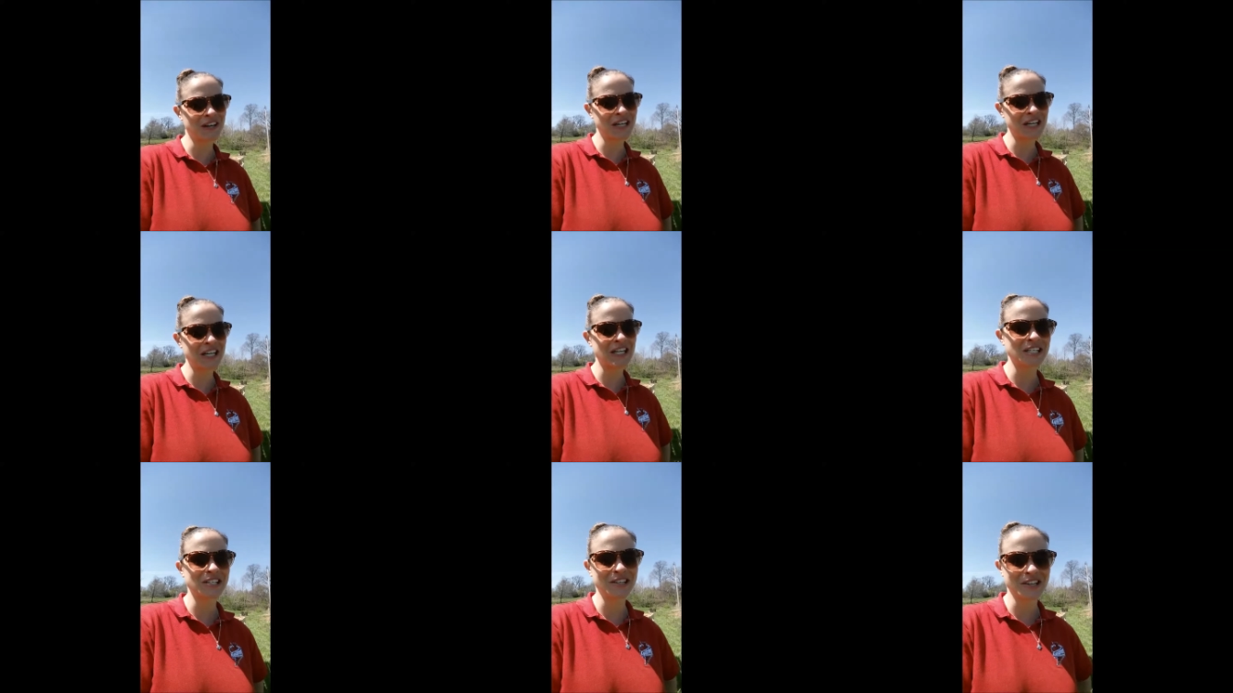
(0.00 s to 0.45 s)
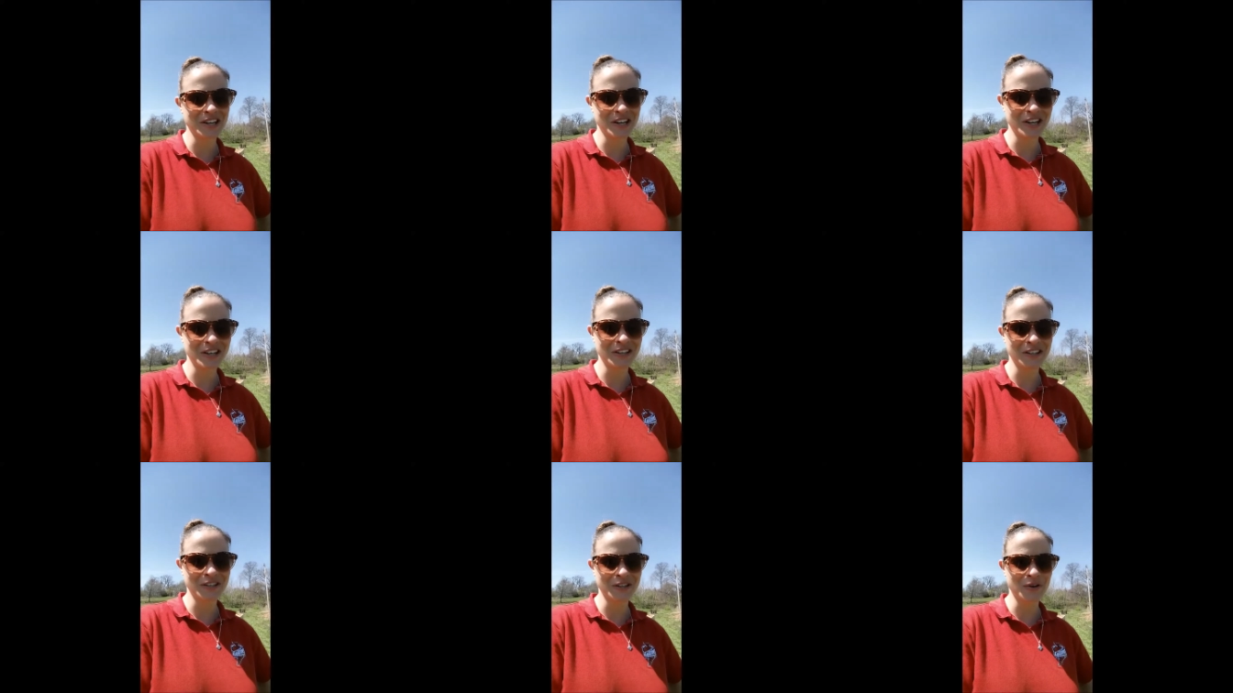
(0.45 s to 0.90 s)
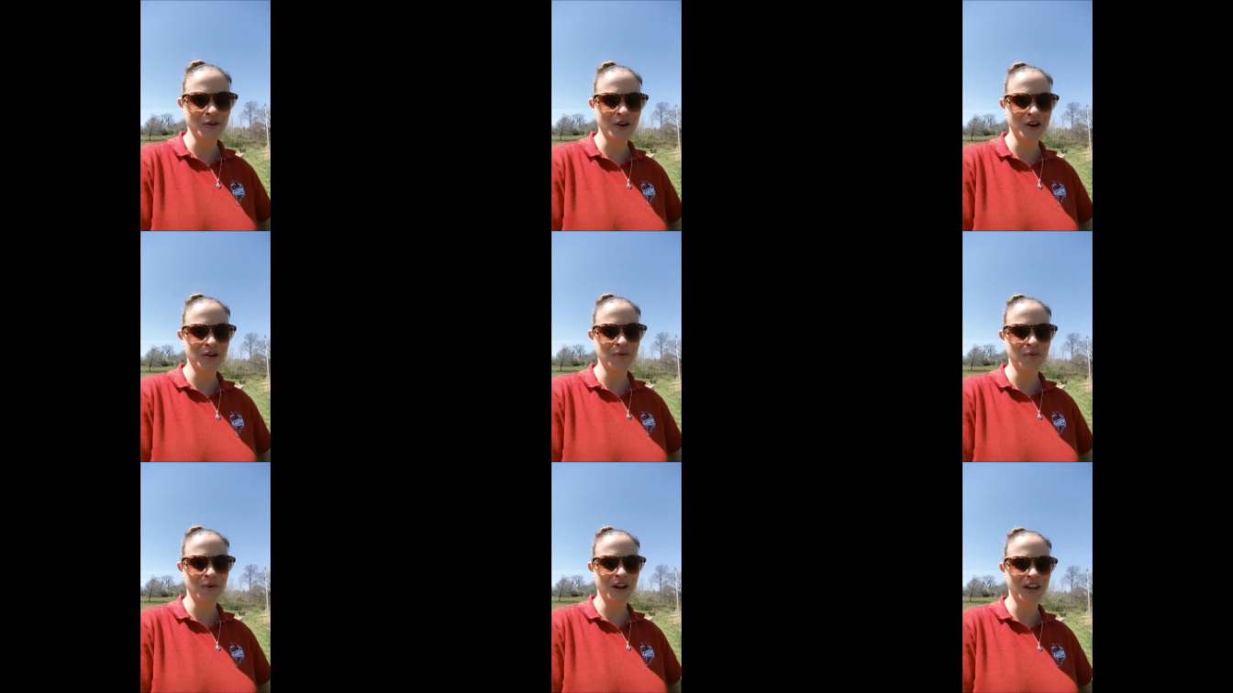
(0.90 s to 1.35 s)
garden in
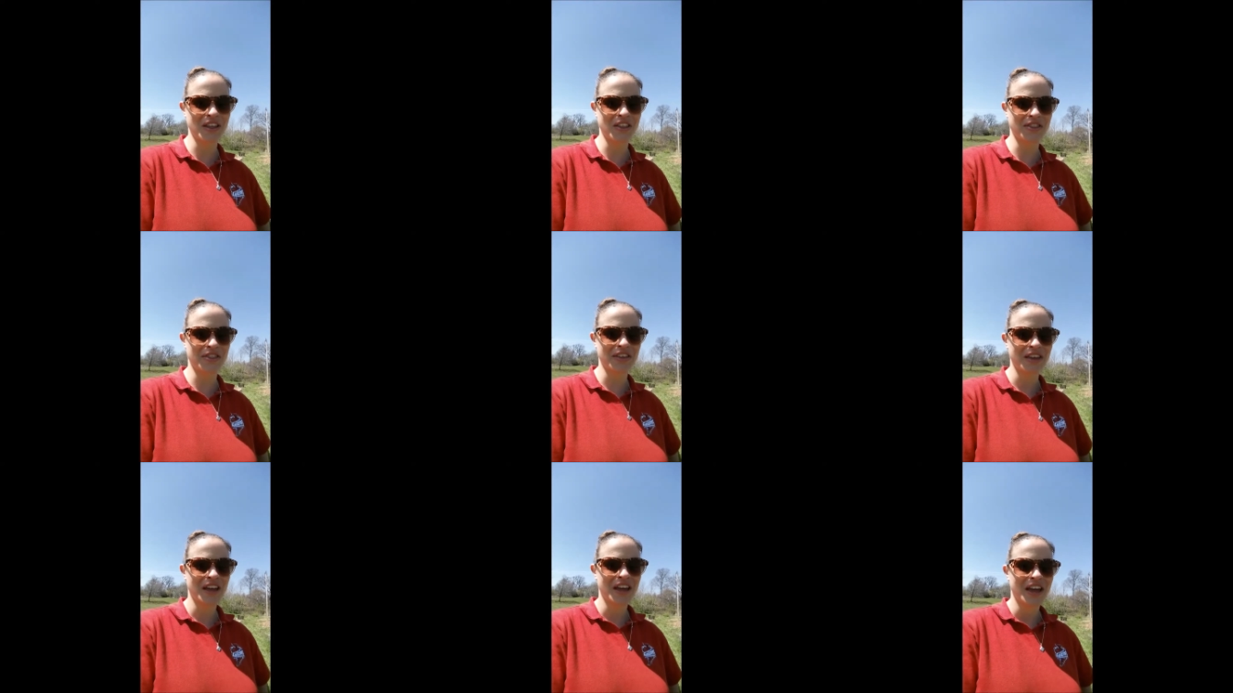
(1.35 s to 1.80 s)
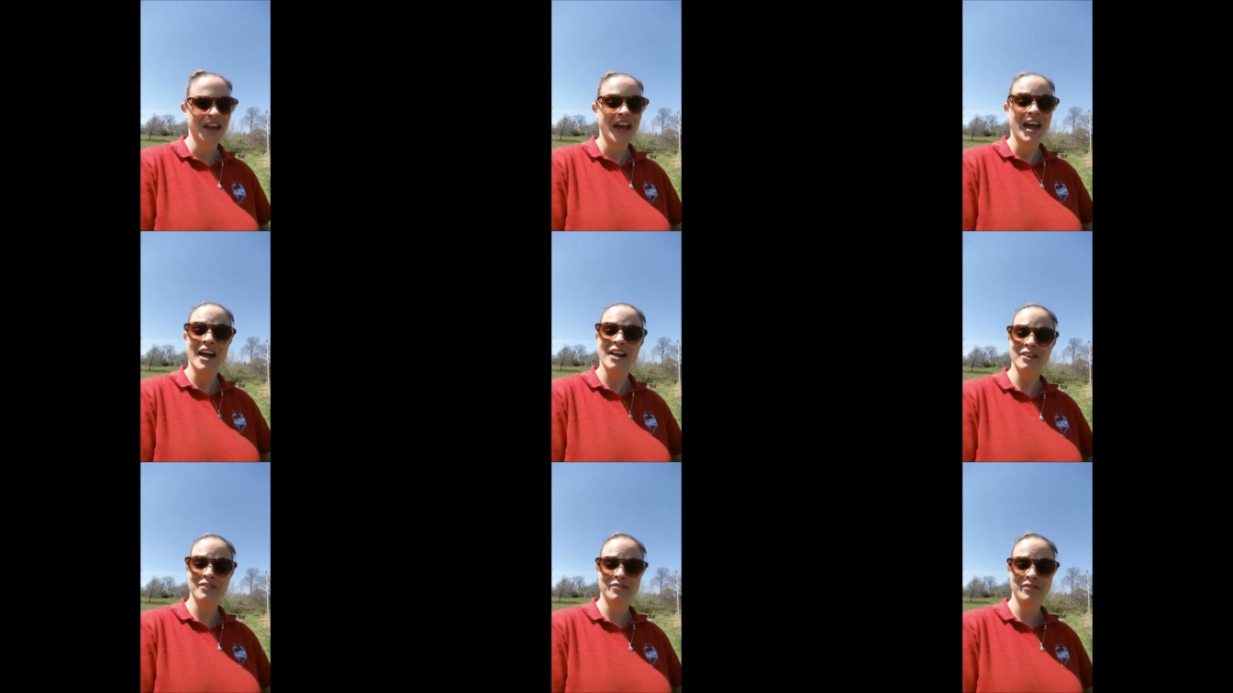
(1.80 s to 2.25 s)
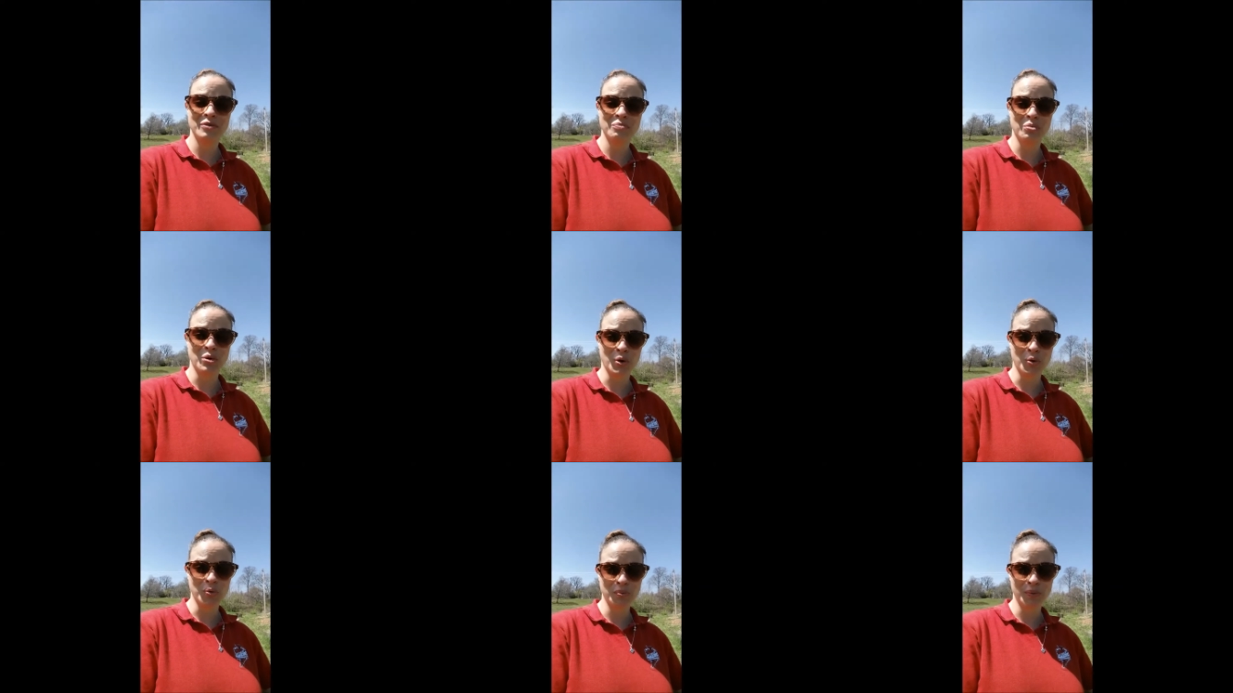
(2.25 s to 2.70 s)
Illinois with
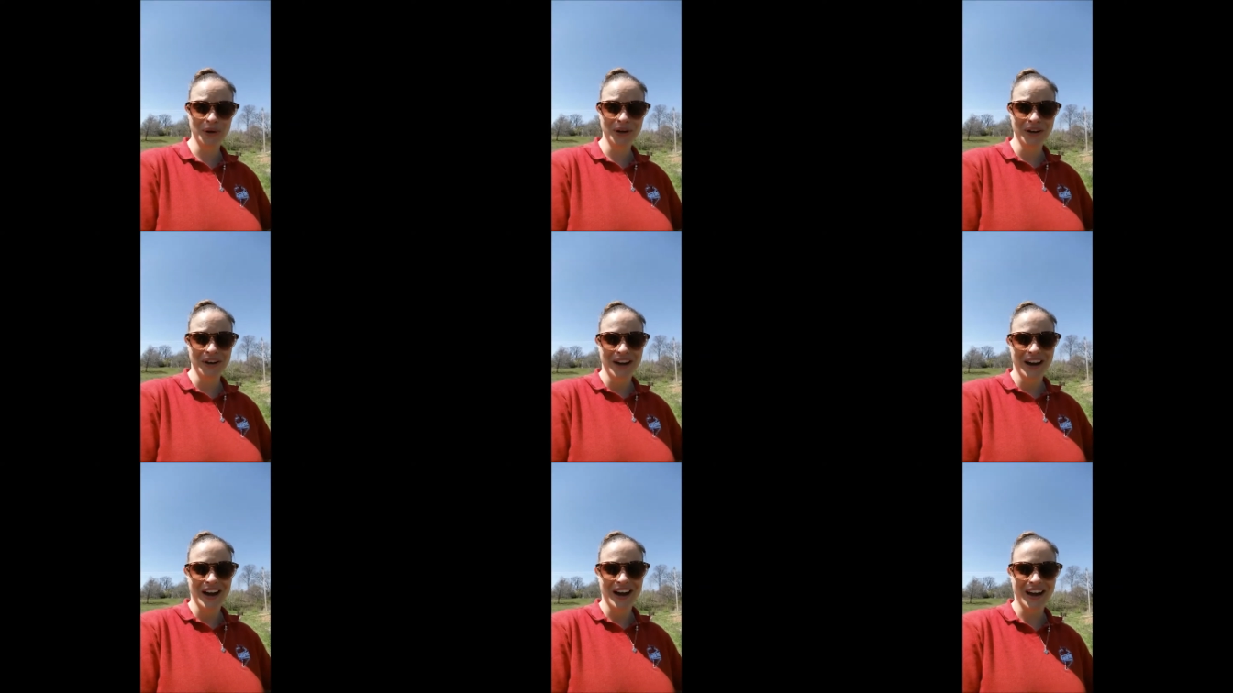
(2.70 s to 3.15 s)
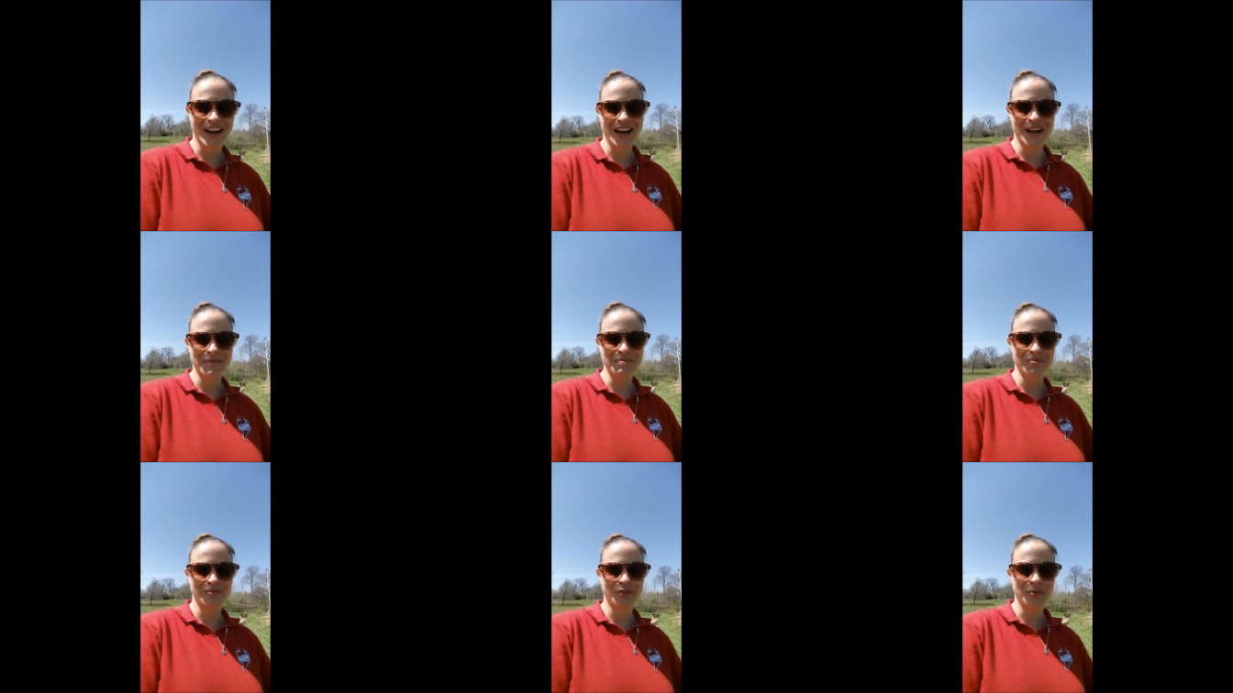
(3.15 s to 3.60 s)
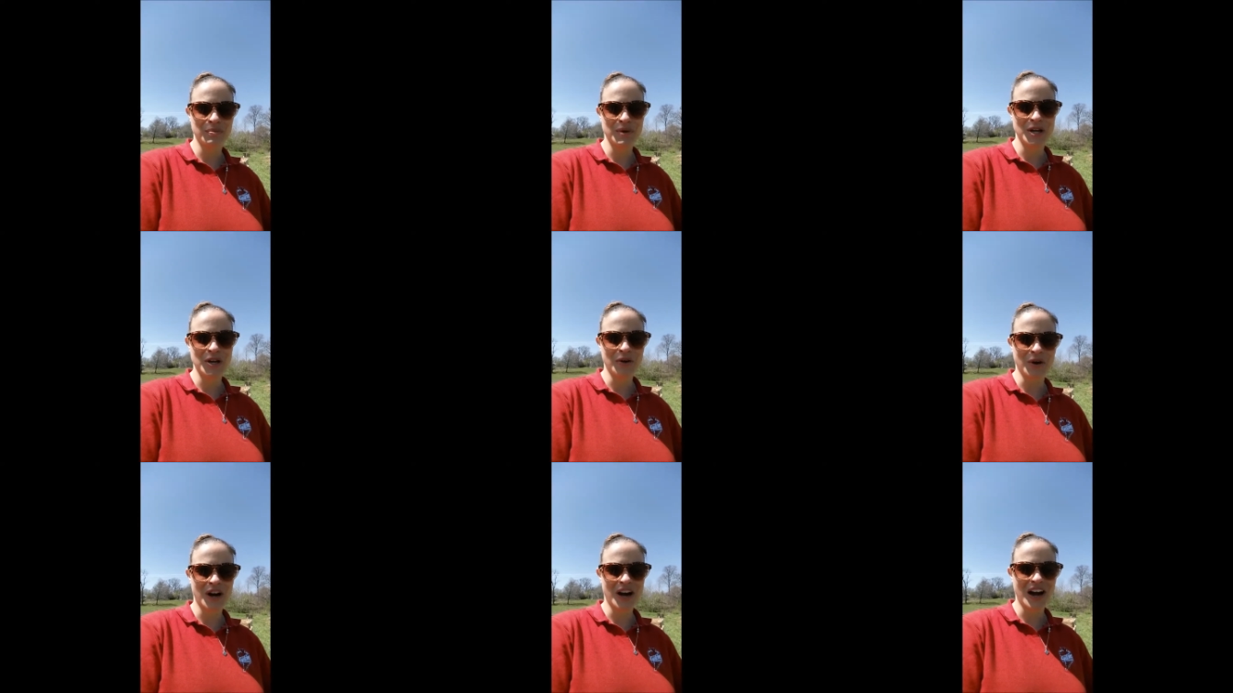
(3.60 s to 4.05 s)
elephant poop for
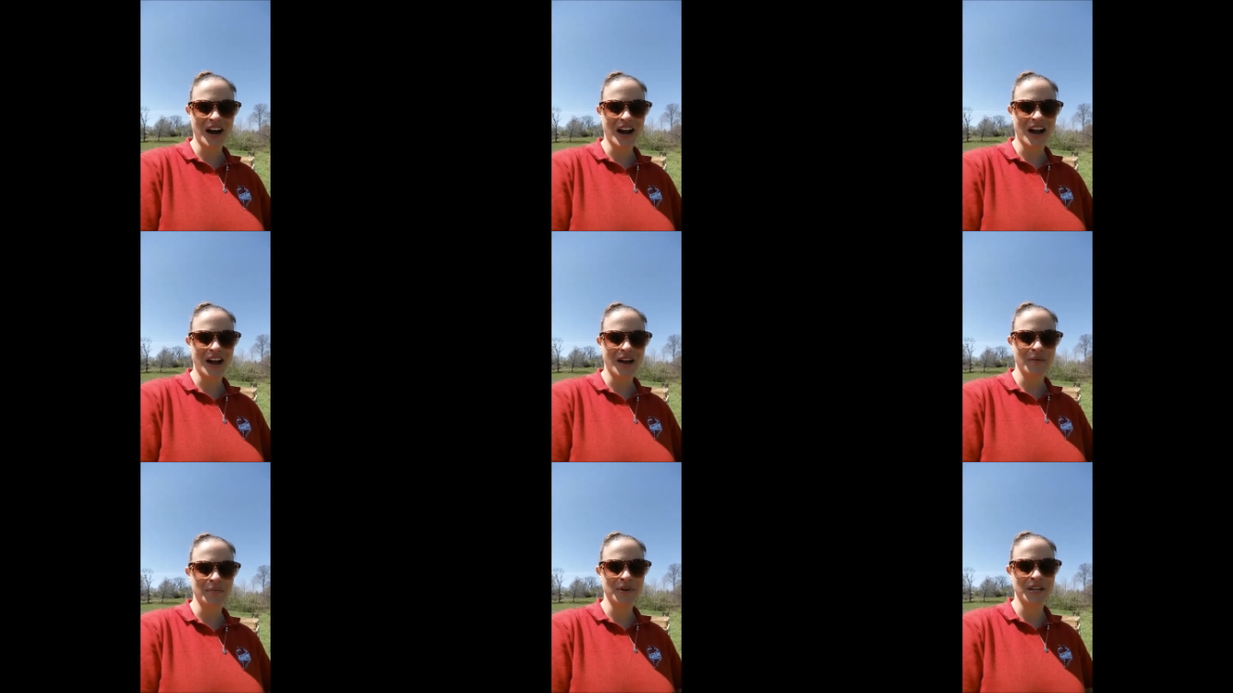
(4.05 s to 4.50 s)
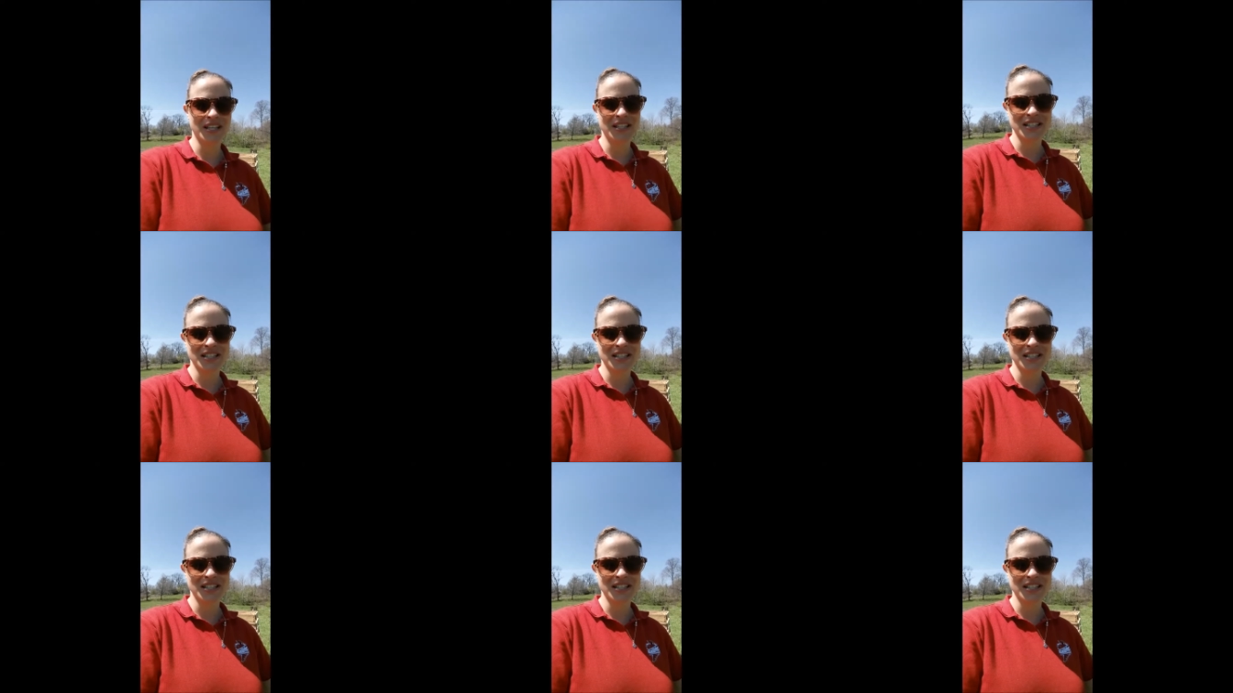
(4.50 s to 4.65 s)
manure.